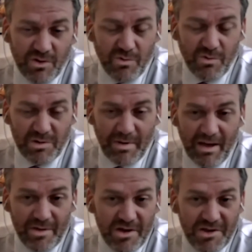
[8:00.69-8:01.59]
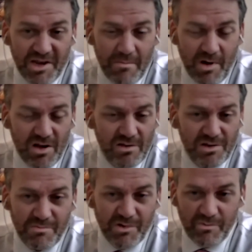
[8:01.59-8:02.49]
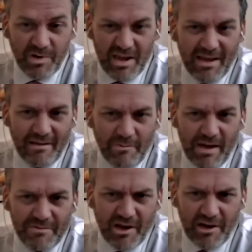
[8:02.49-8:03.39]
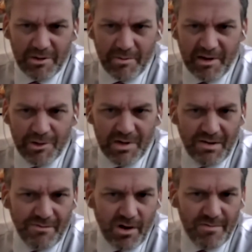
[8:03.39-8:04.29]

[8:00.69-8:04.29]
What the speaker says: is about 13 miles, but we have to go out to about 25,